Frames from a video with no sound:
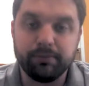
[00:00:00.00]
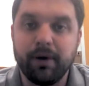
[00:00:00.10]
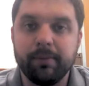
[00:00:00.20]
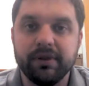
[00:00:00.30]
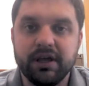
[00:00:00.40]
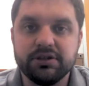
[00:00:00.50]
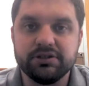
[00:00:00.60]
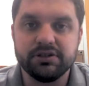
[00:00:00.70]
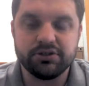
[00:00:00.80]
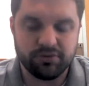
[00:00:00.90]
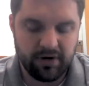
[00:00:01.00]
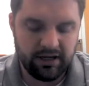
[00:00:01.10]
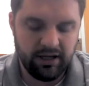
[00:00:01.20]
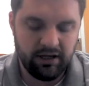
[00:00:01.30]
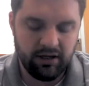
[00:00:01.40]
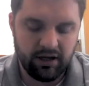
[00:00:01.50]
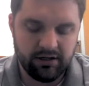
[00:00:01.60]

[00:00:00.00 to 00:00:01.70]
Their population is shrinking,